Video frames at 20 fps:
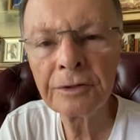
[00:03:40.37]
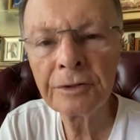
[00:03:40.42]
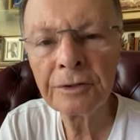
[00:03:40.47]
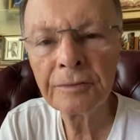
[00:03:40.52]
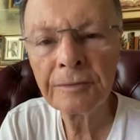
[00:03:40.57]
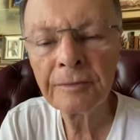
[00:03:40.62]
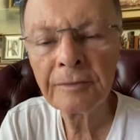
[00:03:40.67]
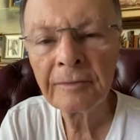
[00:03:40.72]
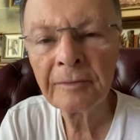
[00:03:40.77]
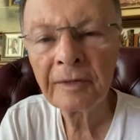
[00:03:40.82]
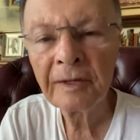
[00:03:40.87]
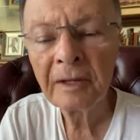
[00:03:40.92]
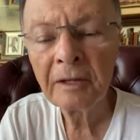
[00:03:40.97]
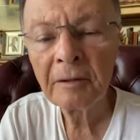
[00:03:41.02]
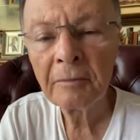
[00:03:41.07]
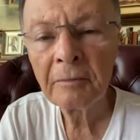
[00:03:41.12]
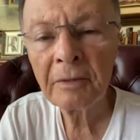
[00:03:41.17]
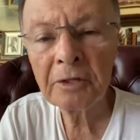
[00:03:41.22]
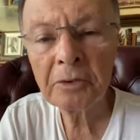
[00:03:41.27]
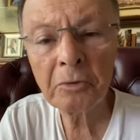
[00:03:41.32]
you go to
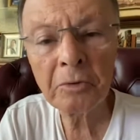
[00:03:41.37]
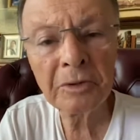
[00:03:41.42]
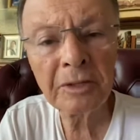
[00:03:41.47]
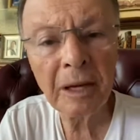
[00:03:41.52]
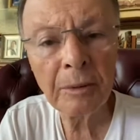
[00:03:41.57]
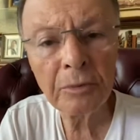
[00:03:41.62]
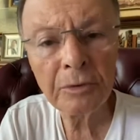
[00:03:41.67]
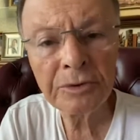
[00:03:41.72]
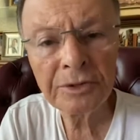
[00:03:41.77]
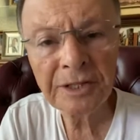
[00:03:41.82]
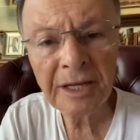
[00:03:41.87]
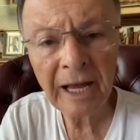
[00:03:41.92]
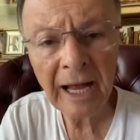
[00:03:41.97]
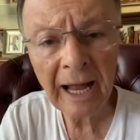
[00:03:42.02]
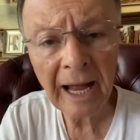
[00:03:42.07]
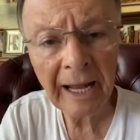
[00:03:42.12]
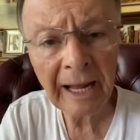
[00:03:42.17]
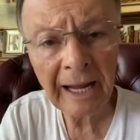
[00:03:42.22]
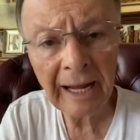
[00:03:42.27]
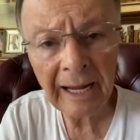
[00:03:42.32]
the clouds.
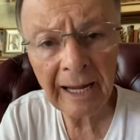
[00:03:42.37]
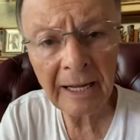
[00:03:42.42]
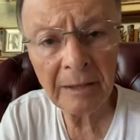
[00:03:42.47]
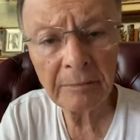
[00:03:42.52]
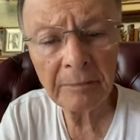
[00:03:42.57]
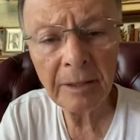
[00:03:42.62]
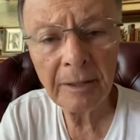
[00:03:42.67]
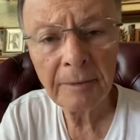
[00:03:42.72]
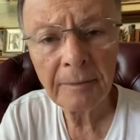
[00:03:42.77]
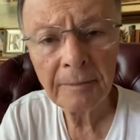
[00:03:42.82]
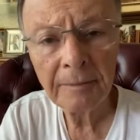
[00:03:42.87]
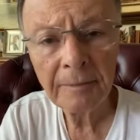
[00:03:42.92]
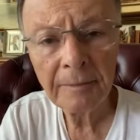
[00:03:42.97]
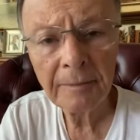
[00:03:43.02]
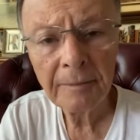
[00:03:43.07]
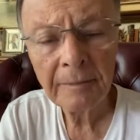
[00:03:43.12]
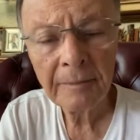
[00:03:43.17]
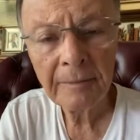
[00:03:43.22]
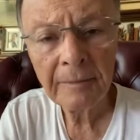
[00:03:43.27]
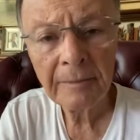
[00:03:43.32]
But when
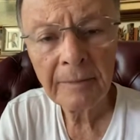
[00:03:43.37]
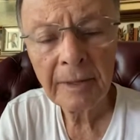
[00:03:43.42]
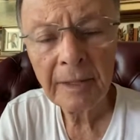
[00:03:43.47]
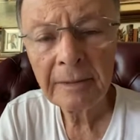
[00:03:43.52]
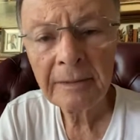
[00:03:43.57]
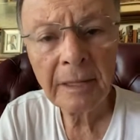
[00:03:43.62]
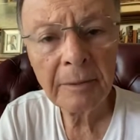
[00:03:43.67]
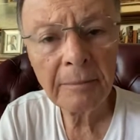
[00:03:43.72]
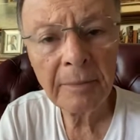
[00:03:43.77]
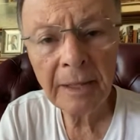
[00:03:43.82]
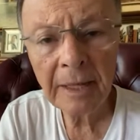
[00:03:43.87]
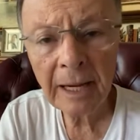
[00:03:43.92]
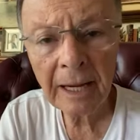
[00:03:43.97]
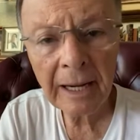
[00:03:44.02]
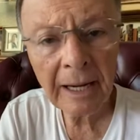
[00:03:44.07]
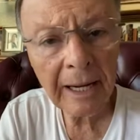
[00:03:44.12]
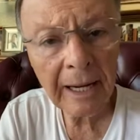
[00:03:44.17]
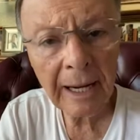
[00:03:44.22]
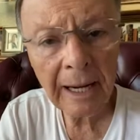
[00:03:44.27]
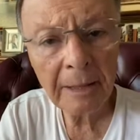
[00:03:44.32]
the song
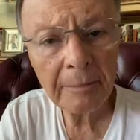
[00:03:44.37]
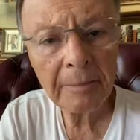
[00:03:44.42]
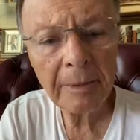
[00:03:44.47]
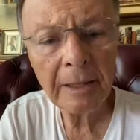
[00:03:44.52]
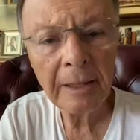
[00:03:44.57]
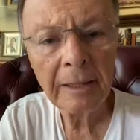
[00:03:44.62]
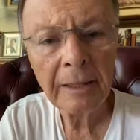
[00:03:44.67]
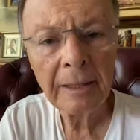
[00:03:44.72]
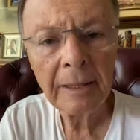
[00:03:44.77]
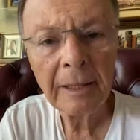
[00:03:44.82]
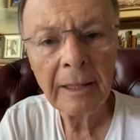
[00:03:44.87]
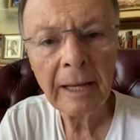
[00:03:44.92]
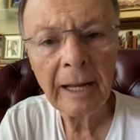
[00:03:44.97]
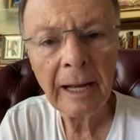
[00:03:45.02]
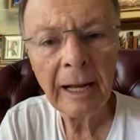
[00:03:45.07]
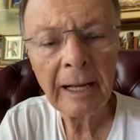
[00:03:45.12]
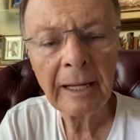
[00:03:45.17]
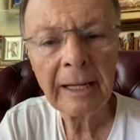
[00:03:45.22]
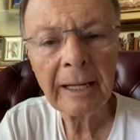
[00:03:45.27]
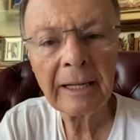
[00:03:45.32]
finishes,
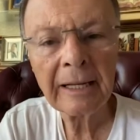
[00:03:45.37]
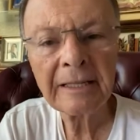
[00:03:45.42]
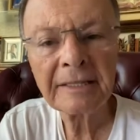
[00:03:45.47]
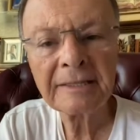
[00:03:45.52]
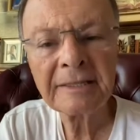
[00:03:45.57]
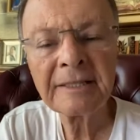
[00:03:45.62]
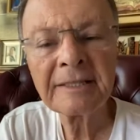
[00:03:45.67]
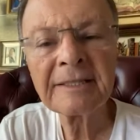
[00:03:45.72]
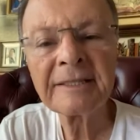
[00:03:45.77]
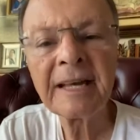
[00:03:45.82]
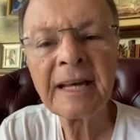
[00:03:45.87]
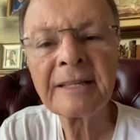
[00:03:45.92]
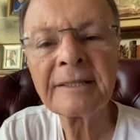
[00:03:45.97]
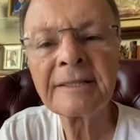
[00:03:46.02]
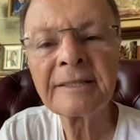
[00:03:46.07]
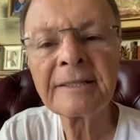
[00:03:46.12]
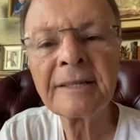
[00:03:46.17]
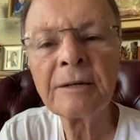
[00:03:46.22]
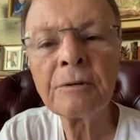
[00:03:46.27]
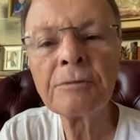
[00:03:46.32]
then
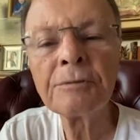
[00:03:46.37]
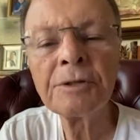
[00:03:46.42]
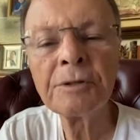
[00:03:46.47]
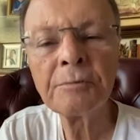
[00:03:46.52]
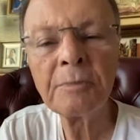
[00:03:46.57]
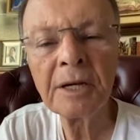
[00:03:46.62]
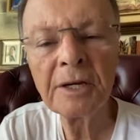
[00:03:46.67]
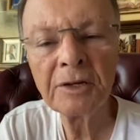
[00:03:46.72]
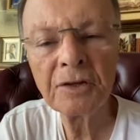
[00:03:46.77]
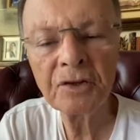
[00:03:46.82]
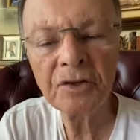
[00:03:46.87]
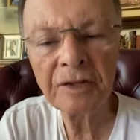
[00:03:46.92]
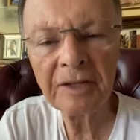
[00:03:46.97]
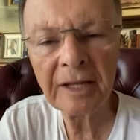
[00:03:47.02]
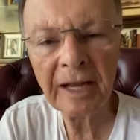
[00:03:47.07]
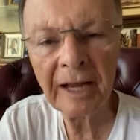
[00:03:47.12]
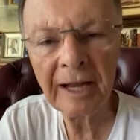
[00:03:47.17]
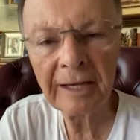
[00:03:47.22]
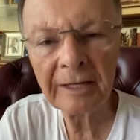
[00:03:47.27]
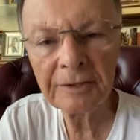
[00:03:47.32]
that
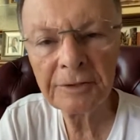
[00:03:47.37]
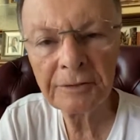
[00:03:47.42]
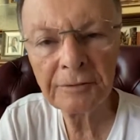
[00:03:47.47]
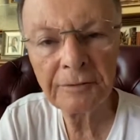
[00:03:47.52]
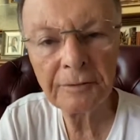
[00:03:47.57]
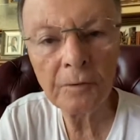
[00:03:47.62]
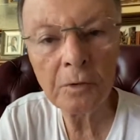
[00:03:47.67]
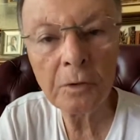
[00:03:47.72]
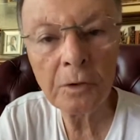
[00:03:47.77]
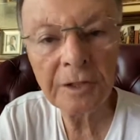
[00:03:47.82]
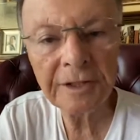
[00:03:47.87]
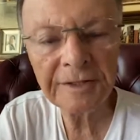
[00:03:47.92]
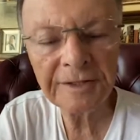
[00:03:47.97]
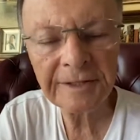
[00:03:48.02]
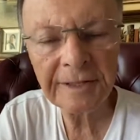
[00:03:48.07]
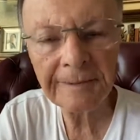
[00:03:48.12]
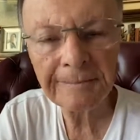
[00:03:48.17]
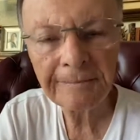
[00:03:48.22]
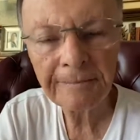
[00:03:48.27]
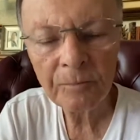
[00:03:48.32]
sensation of
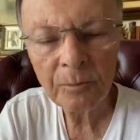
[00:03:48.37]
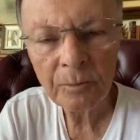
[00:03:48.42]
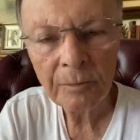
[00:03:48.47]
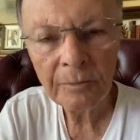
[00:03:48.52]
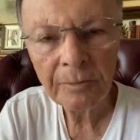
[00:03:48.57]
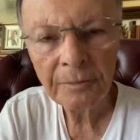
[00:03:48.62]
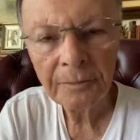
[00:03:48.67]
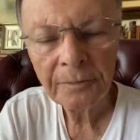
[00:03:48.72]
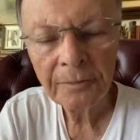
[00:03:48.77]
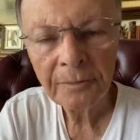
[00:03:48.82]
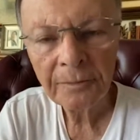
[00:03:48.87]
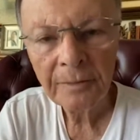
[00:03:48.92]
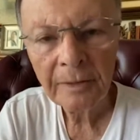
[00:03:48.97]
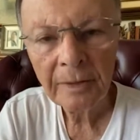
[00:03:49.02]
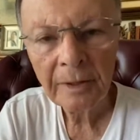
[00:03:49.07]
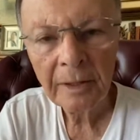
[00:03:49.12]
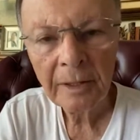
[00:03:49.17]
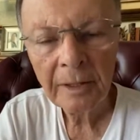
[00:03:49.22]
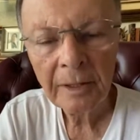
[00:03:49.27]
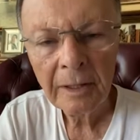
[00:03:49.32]
well-being, of
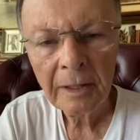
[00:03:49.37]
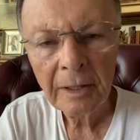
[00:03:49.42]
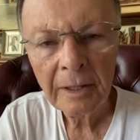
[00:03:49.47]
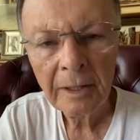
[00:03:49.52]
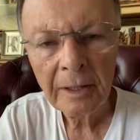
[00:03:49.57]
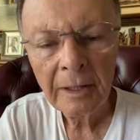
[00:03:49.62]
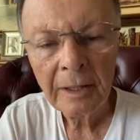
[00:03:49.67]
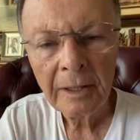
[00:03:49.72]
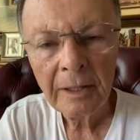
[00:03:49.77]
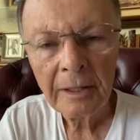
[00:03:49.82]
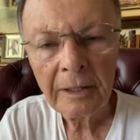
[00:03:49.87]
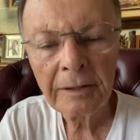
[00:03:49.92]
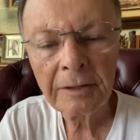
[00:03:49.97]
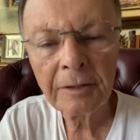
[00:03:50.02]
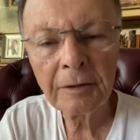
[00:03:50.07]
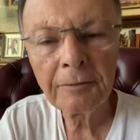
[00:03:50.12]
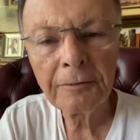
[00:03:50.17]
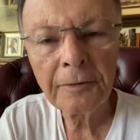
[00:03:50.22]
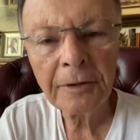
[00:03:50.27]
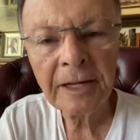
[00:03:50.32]
strength,
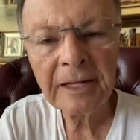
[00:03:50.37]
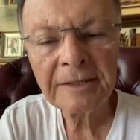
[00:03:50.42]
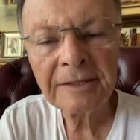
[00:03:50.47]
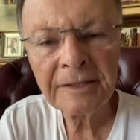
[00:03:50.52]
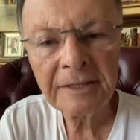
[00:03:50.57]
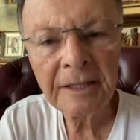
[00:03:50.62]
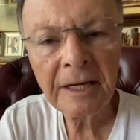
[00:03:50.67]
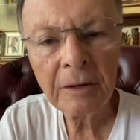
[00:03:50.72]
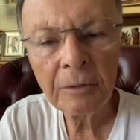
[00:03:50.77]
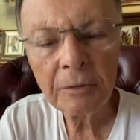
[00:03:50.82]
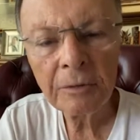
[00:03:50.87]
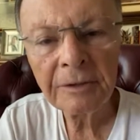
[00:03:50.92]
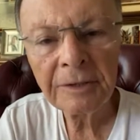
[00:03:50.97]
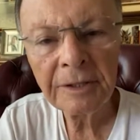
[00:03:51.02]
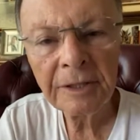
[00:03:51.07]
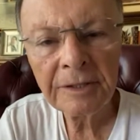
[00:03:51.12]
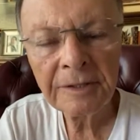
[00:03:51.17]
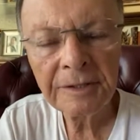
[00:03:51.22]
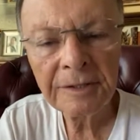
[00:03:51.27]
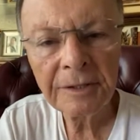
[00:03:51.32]
power, goes
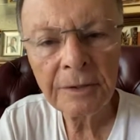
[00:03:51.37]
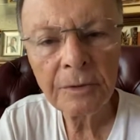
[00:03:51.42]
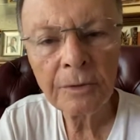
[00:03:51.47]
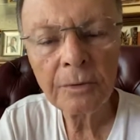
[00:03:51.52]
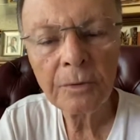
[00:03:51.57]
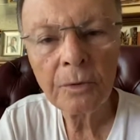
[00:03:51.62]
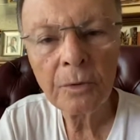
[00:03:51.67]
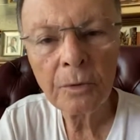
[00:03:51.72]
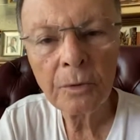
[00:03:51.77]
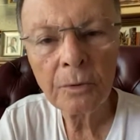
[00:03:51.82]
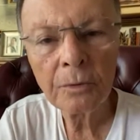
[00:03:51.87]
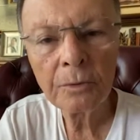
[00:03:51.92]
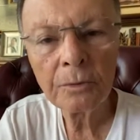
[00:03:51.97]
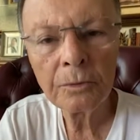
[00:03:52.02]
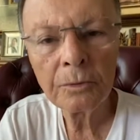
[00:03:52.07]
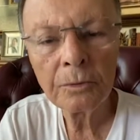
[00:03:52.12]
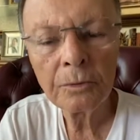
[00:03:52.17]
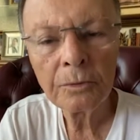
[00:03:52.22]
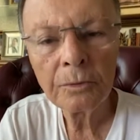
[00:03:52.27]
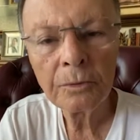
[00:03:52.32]
away.
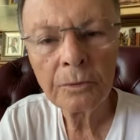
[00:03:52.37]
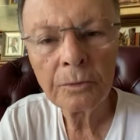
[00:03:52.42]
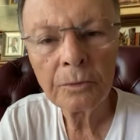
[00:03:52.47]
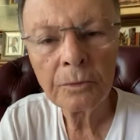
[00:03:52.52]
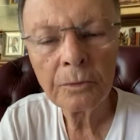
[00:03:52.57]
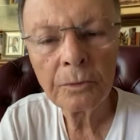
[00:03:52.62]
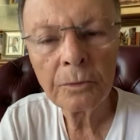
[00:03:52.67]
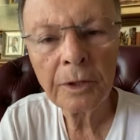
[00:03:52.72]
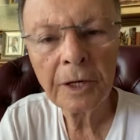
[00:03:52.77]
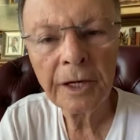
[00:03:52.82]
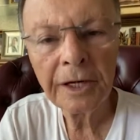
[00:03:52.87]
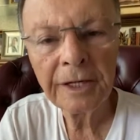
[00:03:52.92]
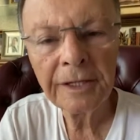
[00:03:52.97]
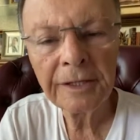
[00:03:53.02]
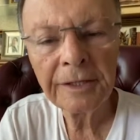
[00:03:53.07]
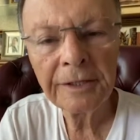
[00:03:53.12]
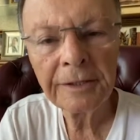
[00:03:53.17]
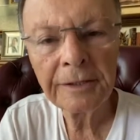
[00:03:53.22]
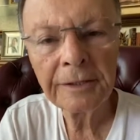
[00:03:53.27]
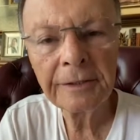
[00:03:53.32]
So that's
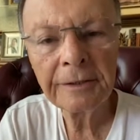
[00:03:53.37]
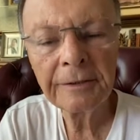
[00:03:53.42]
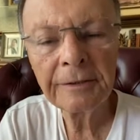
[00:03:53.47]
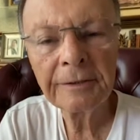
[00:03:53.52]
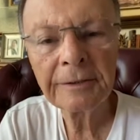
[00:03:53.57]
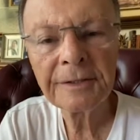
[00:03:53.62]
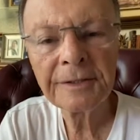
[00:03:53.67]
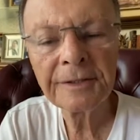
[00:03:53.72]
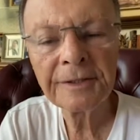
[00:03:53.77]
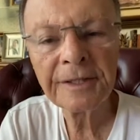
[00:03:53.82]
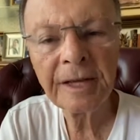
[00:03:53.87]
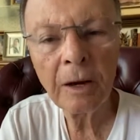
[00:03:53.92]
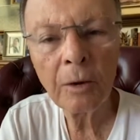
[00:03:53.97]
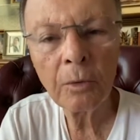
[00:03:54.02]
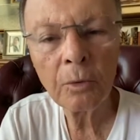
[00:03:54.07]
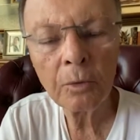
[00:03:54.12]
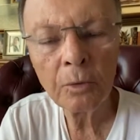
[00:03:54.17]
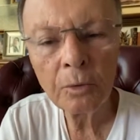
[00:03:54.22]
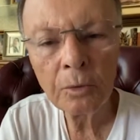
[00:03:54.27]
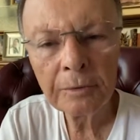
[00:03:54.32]
what would
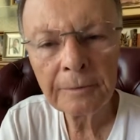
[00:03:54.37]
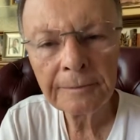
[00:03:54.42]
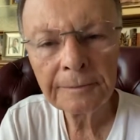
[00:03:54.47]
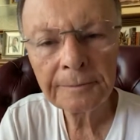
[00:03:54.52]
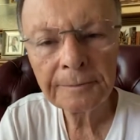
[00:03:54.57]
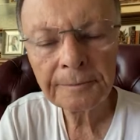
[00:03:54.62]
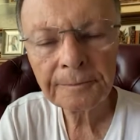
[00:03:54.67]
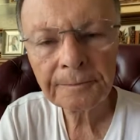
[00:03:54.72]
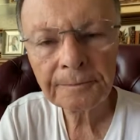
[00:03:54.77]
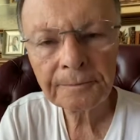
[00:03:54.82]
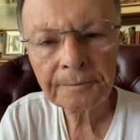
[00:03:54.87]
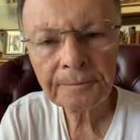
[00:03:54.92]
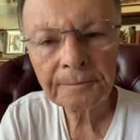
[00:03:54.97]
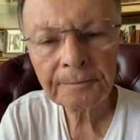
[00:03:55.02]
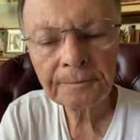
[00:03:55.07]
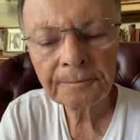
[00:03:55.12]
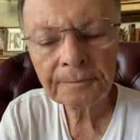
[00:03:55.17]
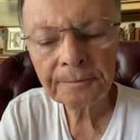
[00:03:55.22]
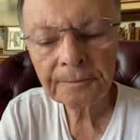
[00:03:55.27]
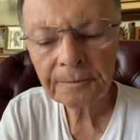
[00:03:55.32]
happen with King
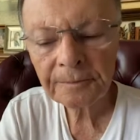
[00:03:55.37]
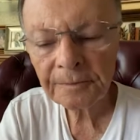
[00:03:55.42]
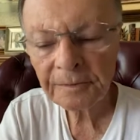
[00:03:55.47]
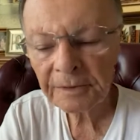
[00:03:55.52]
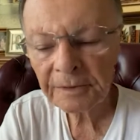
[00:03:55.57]
Saul,